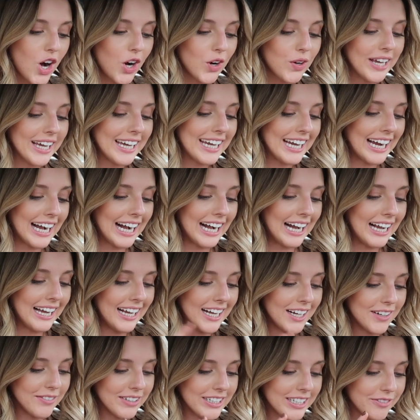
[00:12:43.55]
Okay, I
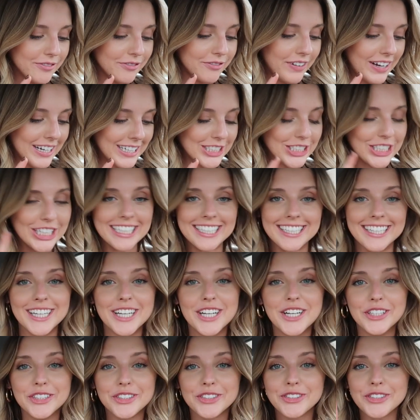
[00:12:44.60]
have a confession.
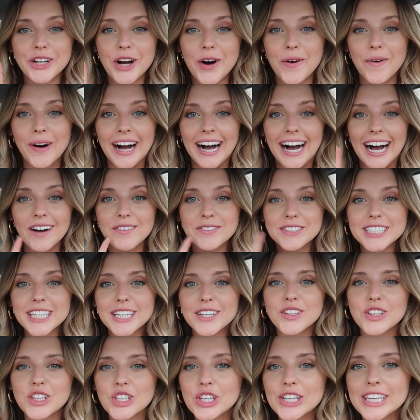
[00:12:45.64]
So I was
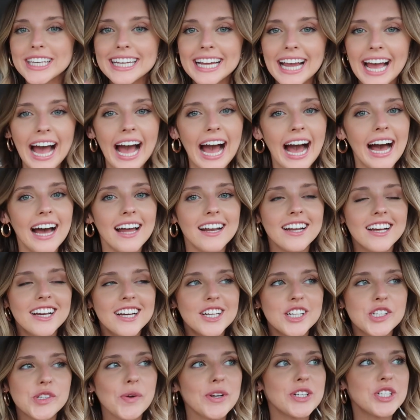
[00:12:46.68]
like looking at,
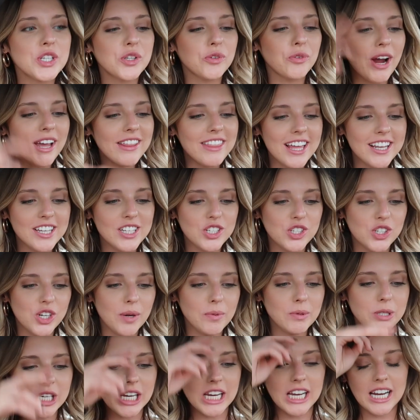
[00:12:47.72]
so I just read that
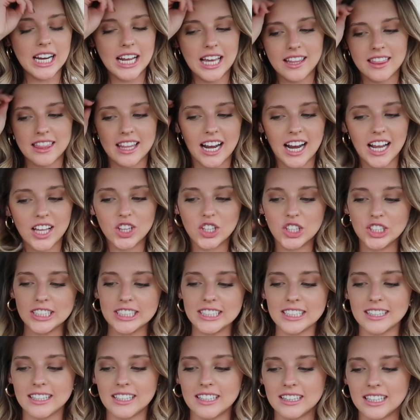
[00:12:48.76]
description and then I
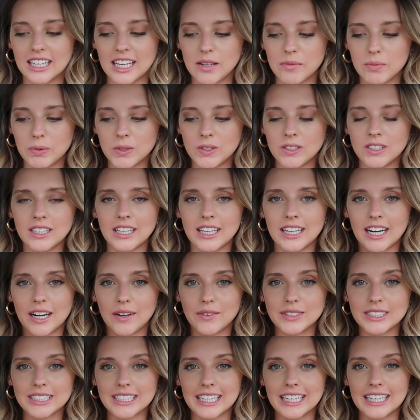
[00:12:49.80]
looked at the label and I
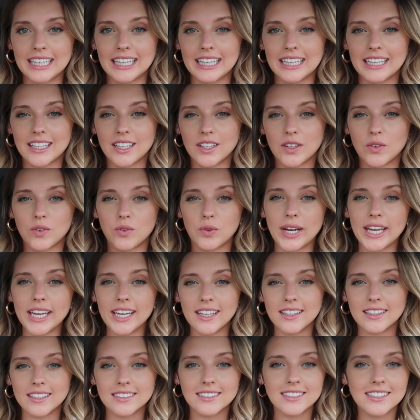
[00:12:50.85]
was like,
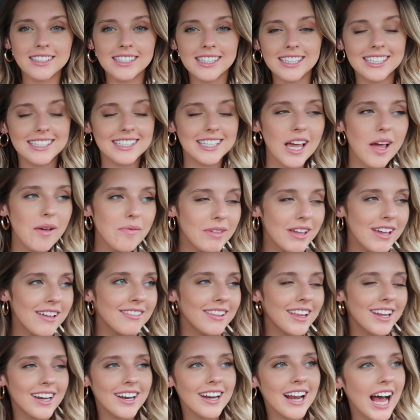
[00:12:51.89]
wait, this isn't the same
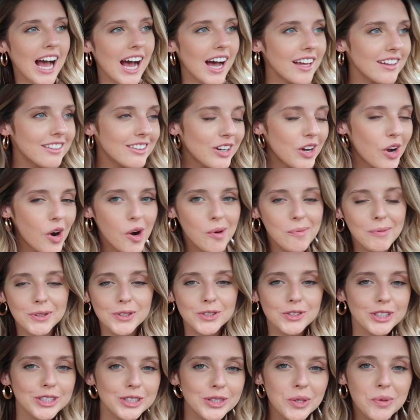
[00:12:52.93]
thing. They didn't add the caramel
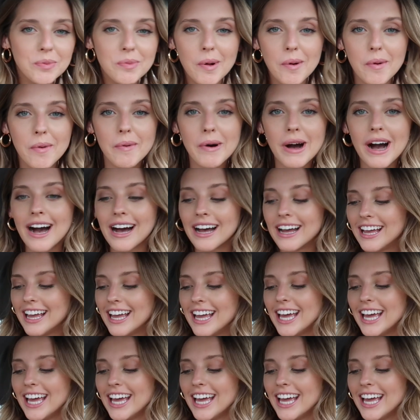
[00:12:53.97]
drizzle, blah, blah, blah.